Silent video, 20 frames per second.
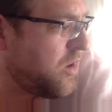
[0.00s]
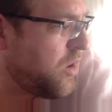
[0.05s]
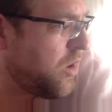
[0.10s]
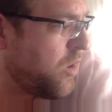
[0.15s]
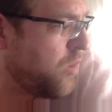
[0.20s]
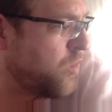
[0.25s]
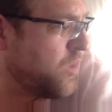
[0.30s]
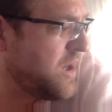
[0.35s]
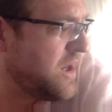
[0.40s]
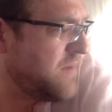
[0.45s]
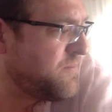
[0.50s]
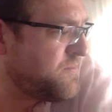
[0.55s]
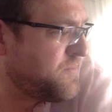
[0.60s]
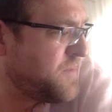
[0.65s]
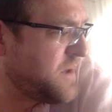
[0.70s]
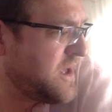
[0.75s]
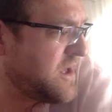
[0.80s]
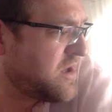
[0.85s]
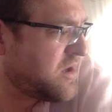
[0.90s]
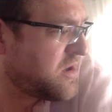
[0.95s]
Will it
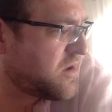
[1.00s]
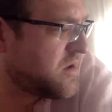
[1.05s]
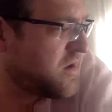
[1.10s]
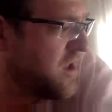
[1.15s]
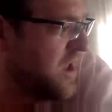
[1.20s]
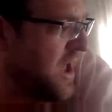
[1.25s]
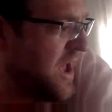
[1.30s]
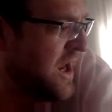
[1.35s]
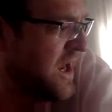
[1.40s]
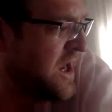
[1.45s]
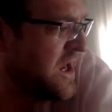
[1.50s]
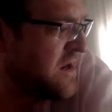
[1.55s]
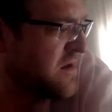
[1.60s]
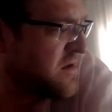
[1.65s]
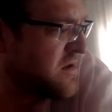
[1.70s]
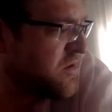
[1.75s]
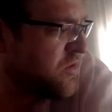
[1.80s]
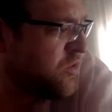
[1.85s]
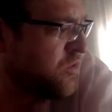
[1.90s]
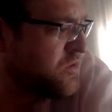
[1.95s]
be
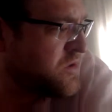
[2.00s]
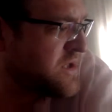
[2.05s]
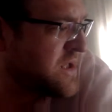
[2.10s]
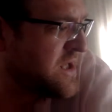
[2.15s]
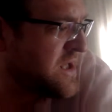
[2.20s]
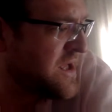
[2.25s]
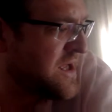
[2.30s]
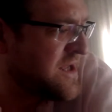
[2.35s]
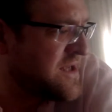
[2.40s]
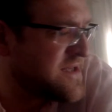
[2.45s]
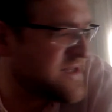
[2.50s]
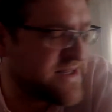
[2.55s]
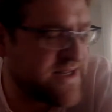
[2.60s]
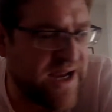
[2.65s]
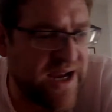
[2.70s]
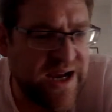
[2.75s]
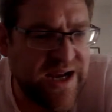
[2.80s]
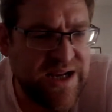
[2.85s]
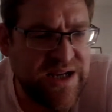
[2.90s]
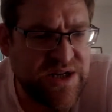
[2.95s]
called a last
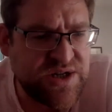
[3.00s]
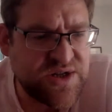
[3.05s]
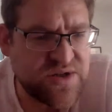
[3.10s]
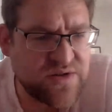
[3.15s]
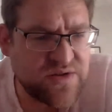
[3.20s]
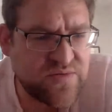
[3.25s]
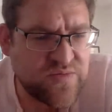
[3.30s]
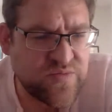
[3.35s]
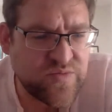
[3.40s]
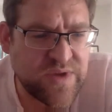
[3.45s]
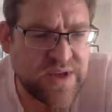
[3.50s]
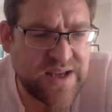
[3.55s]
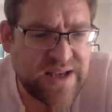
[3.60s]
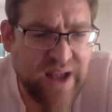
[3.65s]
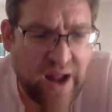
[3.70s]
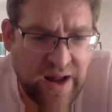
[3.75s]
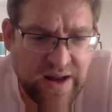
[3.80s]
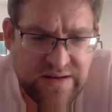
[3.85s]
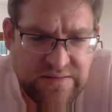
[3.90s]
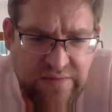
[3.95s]
stage?
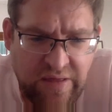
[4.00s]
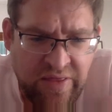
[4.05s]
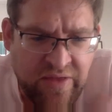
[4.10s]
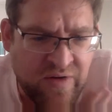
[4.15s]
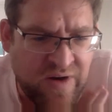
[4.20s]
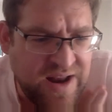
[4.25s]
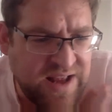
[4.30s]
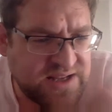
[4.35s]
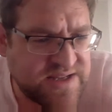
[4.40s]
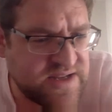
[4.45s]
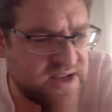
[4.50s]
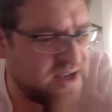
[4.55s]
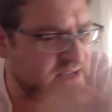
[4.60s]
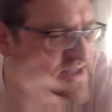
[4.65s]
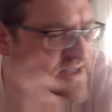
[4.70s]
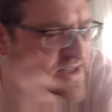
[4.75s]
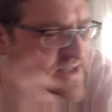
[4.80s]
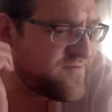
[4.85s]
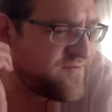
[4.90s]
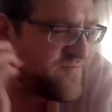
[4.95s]
Are there any
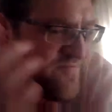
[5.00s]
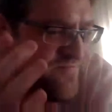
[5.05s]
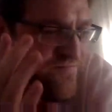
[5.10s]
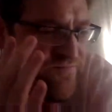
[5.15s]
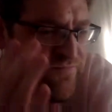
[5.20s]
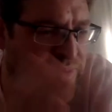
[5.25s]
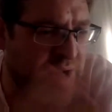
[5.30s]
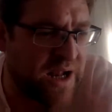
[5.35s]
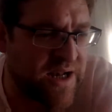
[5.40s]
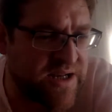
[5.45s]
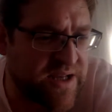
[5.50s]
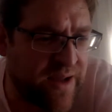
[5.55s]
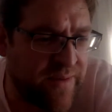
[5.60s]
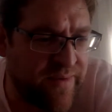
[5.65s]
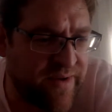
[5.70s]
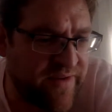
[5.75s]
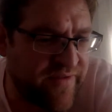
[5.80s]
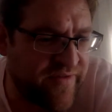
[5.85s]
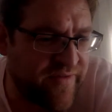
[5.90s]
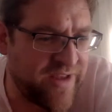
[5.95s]
signs of blood
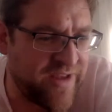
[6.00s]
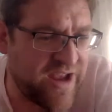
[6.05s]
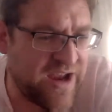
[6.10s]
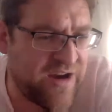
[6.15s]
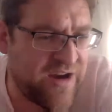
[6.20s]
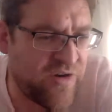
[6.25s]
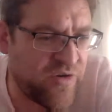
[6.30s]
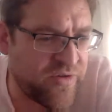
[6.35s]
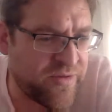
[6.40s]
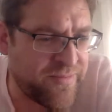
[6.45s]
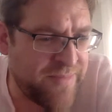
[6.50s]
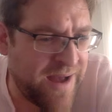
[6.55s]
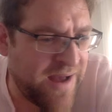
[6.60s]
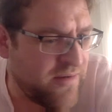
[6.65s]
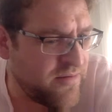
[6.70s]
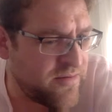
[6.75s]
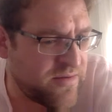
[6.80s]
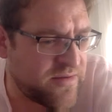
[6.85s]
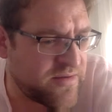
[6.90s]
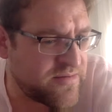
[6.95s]
coming from the ear or the
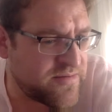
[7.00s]
mouth?"